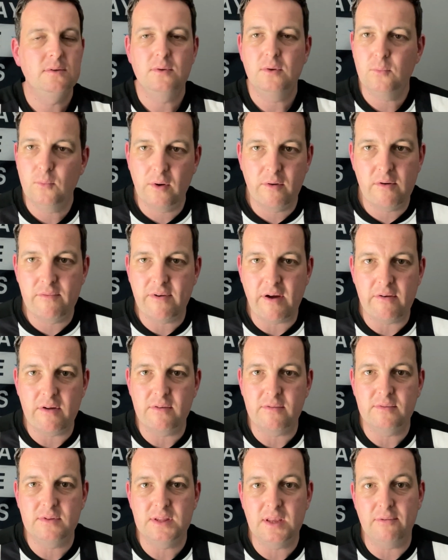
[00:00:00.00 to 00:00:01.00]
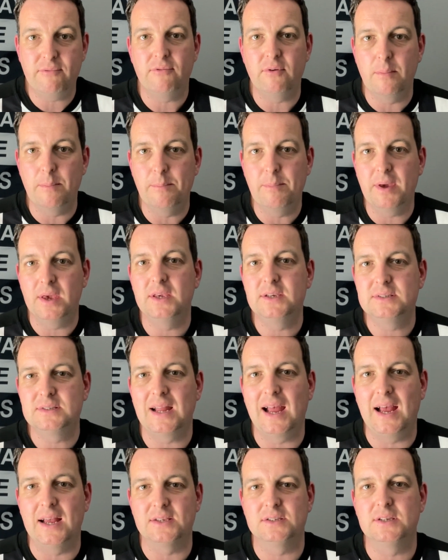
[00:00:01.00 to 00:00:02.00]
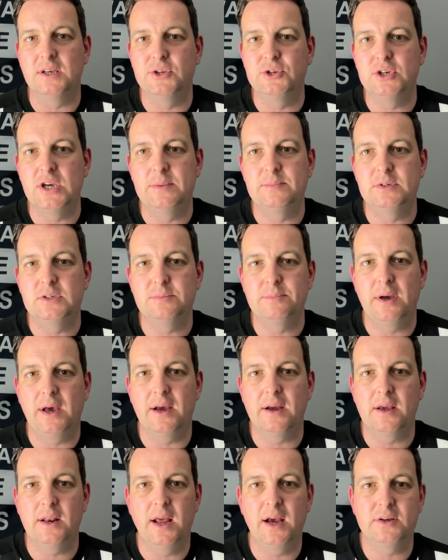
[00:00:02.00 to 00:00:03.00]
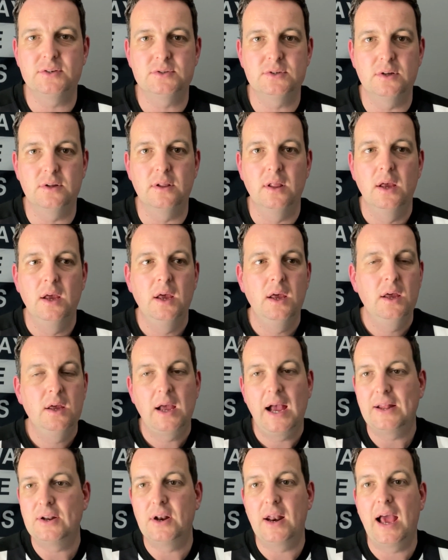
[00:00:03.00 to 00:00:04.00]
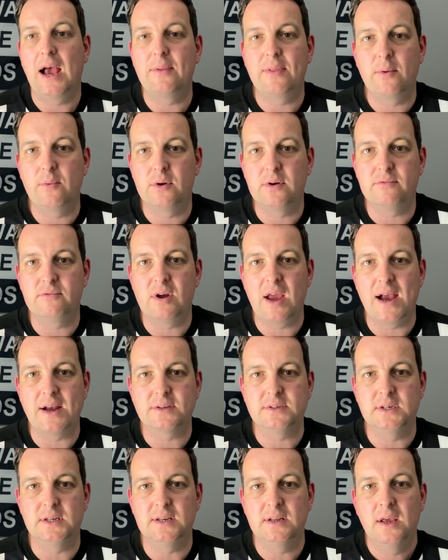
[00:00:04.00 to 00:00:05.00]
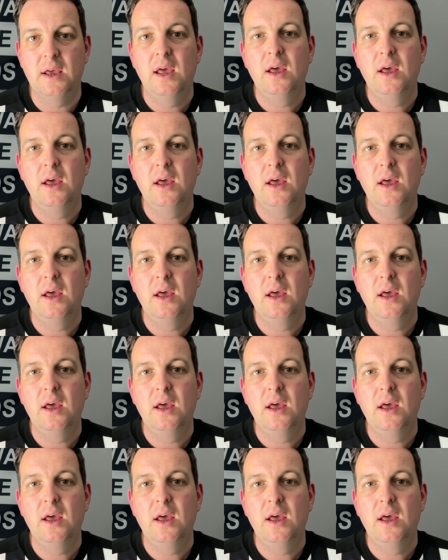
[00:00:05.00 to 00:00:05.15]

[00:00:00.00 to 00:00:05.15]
we're a very different beast at St James's Park, and Arsenal, I don't know how they would have reacted.